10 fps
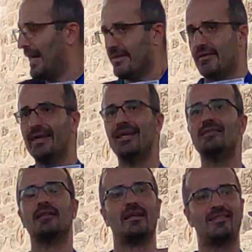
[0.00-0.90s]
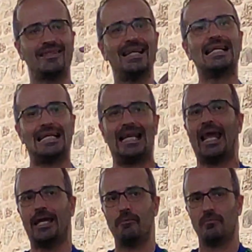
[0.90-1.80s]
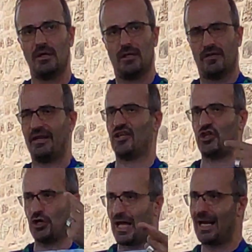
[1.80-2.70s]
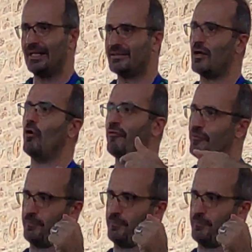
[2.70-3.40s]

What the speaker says: The thing is that they still claim the nationality of